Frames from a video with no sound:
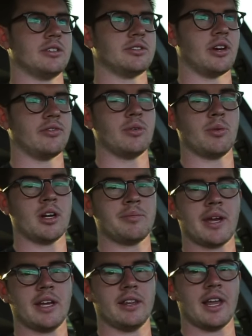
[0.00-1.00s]
So if you want
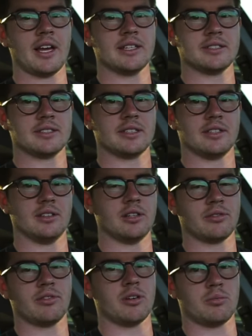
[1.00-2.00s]
to pay less,
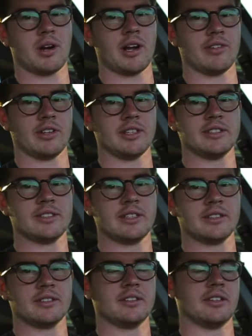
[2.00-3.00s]
look for a private
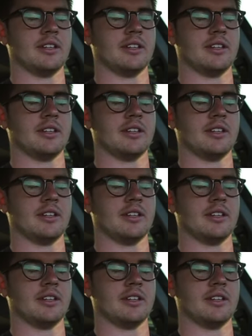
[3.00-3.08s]
listing.